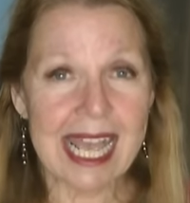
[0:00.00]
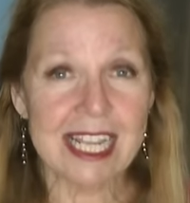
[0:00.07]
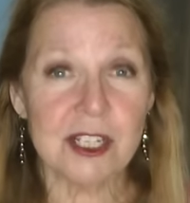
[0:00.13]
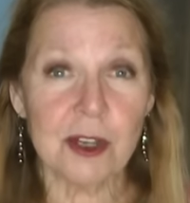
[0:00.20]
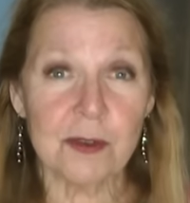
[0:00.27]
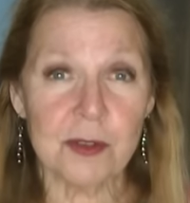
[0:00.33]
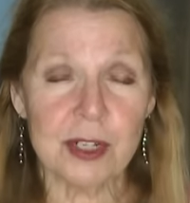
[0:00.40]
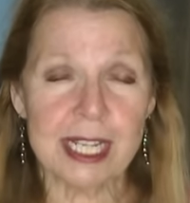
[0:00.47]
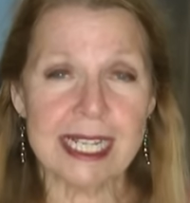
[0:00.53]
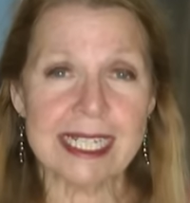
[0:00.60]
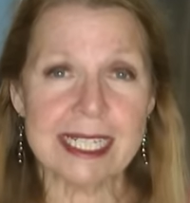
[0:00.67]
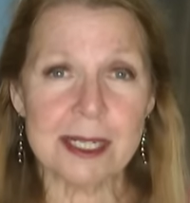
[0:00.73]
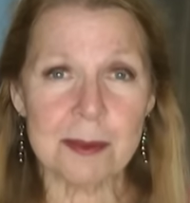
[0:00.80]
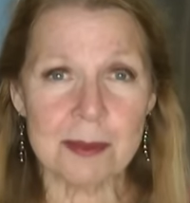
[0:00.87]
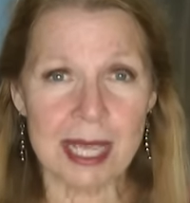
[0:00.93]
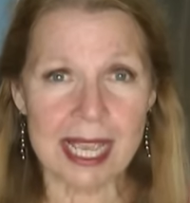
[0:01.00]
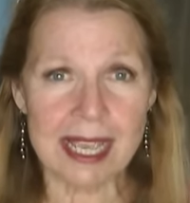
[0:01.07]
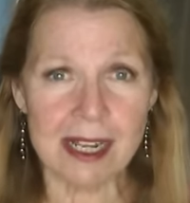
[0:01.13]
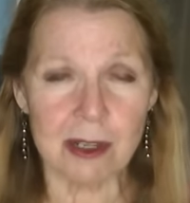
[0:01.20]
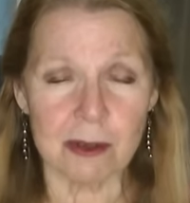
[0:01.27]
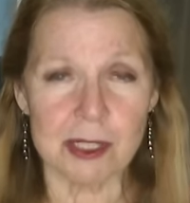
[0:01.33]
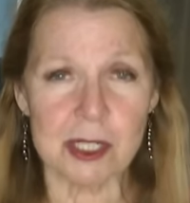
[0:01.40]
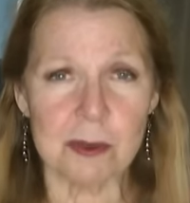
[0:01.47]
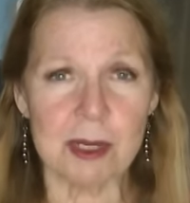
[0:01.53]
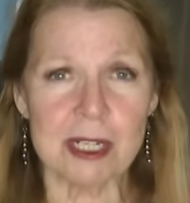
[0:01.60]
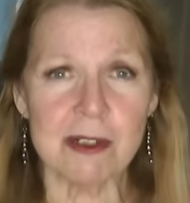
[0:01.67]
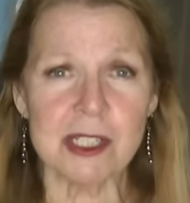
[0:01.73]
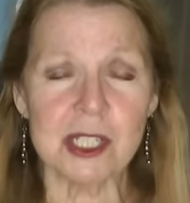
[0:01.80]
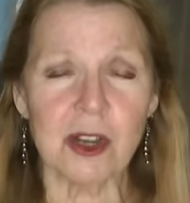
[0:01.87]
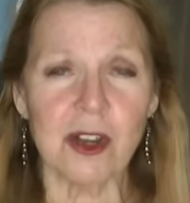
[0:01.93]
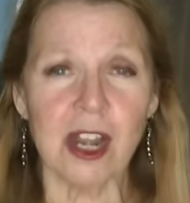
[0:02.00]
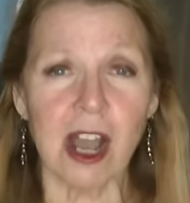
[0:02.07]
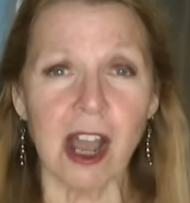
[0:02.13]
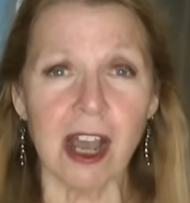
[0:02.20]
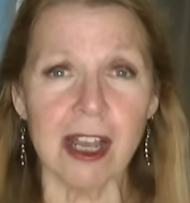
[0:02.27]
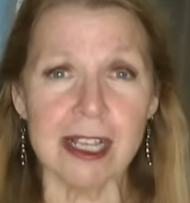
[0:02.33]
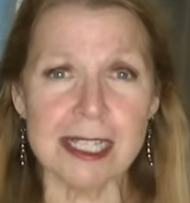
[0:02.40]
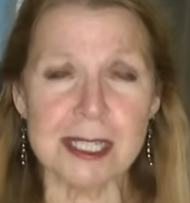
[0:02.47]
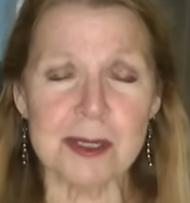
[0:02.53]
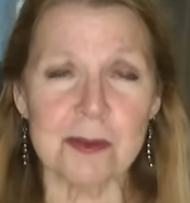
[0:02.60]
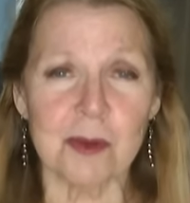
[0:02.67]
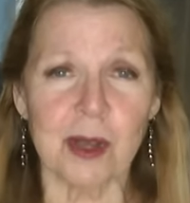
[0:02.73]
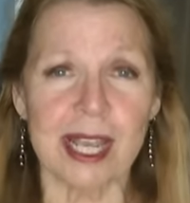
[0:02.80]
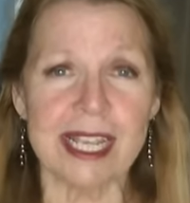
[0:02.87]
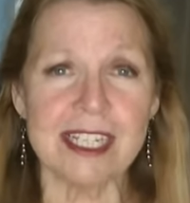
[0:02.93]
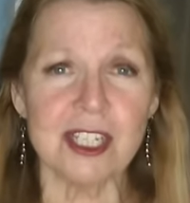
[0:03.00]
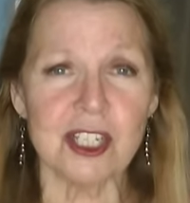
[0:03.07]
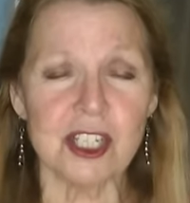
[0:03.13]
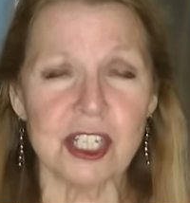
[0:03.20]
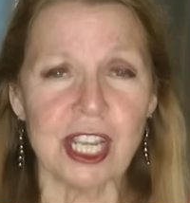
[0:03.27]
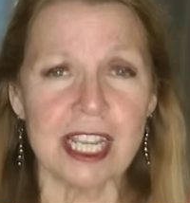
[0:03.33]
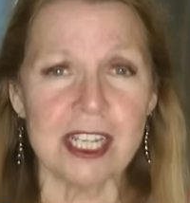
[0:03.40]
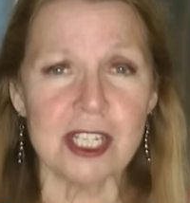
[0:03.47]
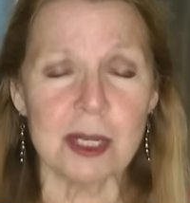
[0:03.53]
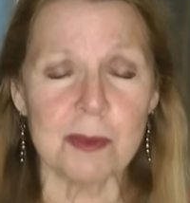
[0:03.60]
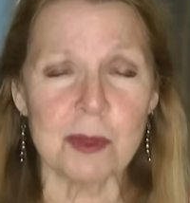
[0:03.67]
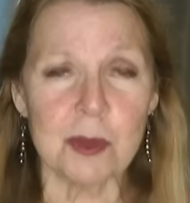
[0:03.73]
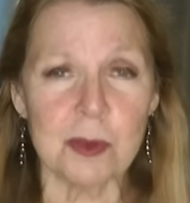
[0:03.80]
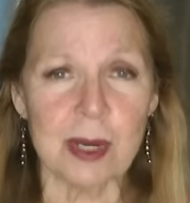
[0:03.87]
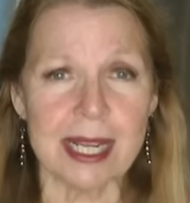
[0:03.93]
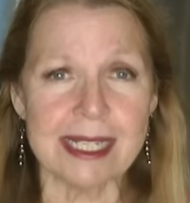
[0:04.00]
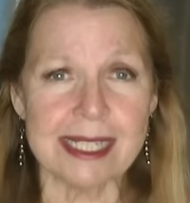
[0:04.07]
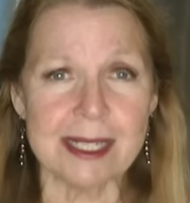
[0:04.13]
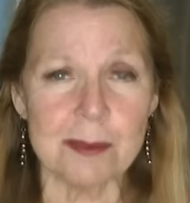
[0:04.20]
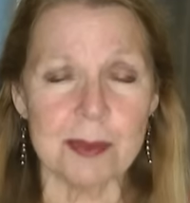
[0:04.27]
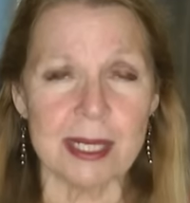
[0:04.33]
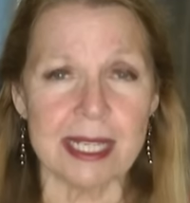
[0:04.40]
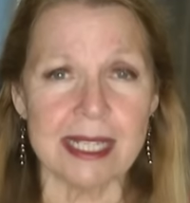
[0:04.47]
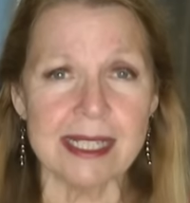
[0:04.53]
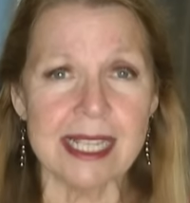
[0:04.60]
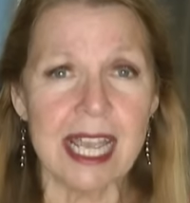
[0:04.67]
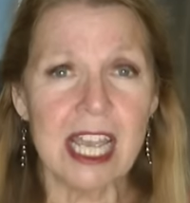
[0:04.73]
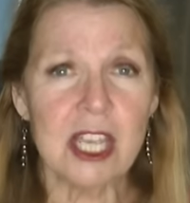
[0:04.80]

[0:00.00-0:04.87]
Don't forget tomatoes. Tomatoes are an awesome way to change up your rice and beans.